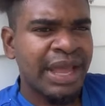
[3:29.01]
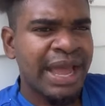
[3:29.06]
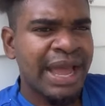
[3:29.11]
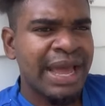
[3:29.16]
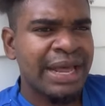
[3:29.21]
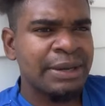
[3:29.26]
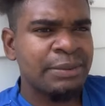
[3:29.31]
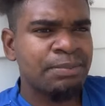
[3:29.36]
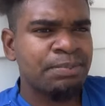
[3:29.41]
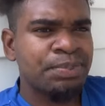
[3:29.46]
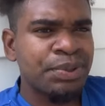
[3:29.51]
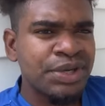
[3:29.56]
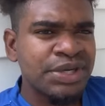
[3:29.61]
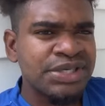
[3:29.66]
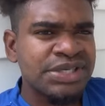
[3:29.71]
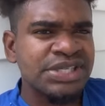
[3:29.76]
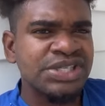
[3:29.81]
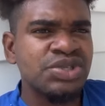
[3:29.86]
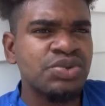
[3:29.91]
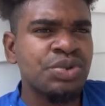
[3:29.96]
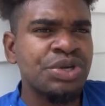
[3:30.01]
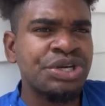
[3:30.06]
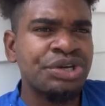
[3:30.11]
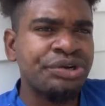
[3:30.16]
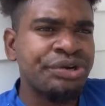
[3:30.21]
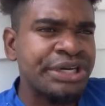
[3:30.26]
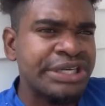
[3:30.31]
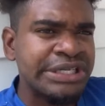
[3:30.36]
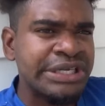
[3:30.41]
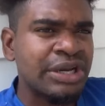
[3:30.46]
and persons were
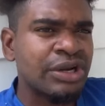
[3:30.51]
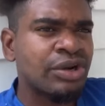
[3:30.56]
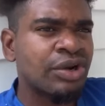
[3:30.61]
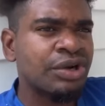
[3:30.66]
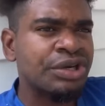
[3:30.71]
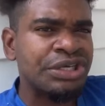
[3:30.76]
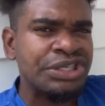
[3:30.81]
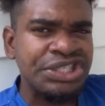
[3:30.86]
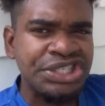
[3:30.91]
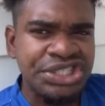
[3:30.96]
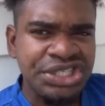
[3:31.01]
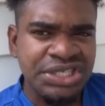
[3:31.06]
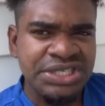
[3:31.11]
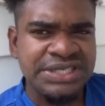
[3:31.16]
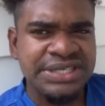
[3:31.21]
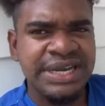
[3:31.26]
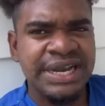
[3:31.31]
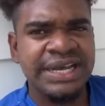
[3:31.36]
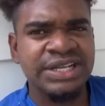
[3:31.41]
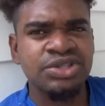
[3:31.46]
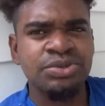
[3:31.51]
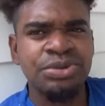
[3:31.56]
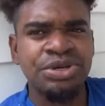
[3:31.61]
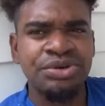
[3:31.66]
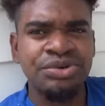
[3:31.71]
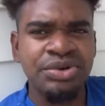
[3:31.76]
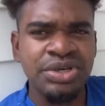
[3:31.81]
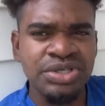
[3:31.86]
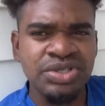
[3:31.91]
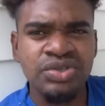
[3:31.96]
in critical conditions and had to
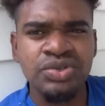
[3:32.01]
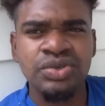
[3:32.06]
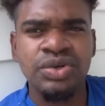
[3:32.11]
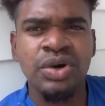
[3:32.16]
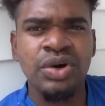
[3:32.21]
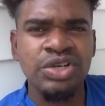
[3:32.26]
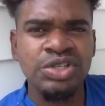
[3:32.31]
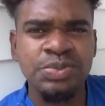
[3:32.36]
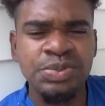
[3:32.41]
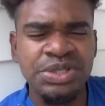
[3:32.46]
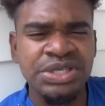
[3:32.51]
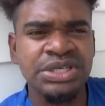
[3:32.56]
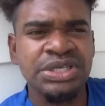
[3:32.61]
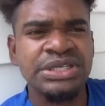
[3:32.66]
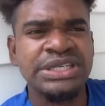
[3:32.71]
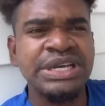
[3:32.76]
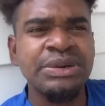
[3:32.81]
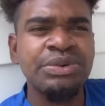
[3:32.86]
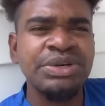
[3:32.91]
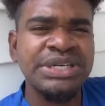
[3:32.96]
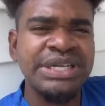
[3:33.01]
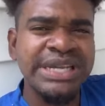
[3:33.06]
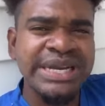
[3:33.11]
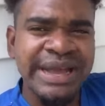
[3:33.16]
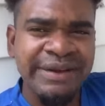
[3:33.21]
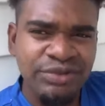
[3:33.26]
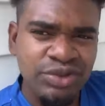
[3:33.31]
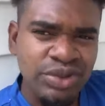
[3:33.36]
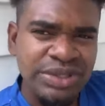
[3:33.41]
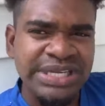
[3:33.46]
be rushed to the hospital, they would then
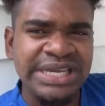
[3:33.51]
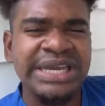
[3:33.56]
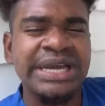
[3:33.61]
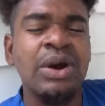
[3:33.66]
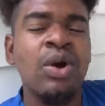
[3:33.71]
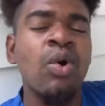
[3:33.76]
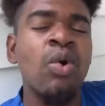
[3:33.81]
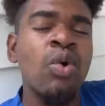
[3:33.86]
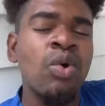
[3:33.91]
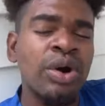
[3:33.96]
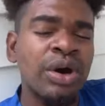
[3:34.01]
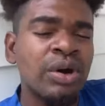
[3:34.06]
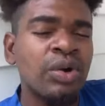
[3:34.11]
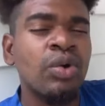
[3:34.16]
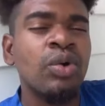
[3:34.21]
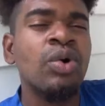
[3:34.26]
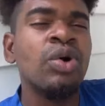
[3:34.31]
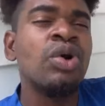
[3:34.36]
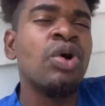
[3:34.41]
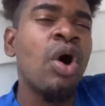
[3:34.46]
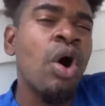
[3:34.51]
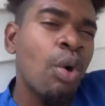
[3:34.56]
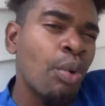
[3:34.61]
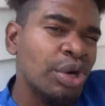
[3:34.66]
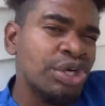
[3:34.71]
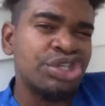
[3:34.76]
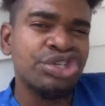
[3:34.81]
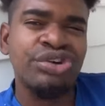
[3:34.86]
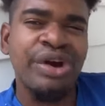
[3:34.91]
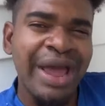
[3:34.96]
have to take a, a whole
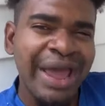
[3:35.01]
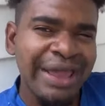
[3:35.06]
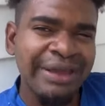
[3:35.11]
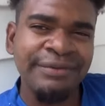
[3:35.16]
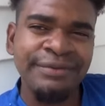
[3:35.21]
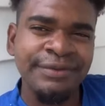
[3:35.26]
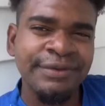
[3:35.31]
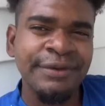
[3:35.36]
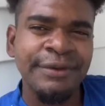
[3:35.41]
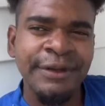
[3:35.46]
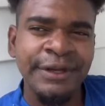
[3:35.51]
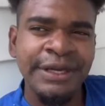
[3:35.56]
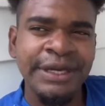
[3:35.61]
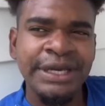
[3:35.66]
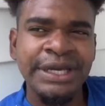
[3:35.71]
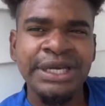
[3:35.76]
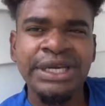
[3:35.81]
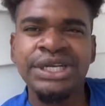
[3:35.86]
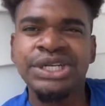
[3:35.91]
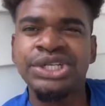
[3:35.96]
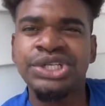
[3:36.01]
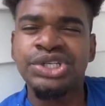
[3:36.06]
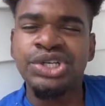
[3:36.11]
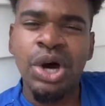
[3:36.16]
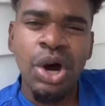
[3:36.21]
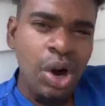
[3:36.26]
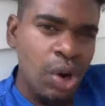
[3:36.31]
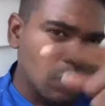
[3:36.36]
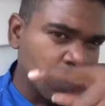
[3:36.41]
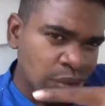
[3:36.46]
hour drive
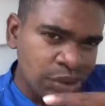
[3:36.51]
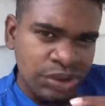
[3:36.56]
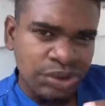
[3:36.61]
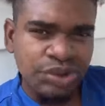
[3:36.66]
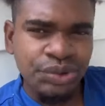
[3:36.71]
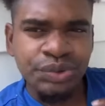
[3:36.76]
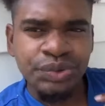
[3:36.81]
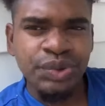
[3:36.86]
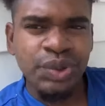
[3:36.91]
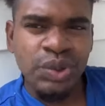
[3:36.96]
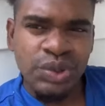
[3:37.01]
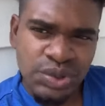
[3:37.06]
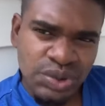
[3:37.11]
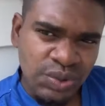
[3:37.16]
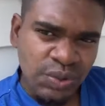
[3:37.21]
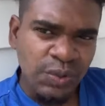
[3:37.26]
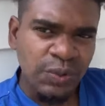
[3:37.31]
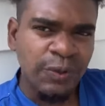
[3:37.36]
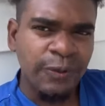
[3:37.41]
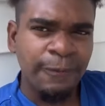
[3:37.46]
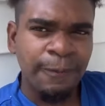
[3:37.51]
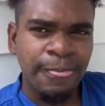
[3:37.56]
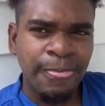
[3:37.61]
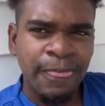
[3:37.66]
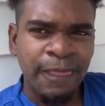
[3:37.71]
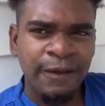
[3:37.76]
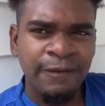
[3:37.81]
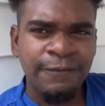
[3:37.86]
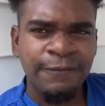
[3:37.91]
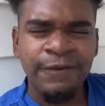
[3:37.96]
down to Roseau
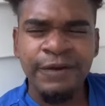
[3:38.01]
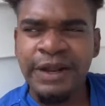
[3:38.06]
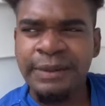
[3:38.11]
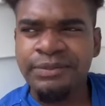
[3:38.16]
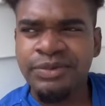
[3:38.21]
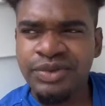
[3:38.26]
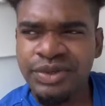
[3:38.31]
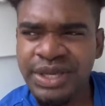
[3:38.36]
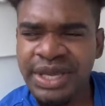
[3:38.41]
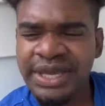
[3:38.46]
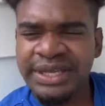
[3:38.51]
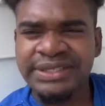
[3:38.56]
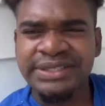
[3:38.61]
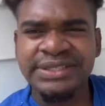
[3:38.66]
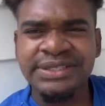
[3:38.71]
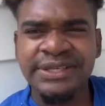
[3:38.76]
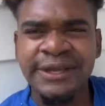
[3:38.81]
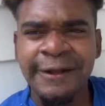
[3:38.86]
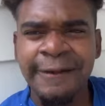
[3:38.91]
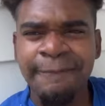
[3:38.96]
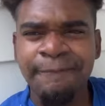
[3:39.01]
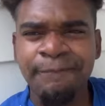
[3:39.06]
for them to get,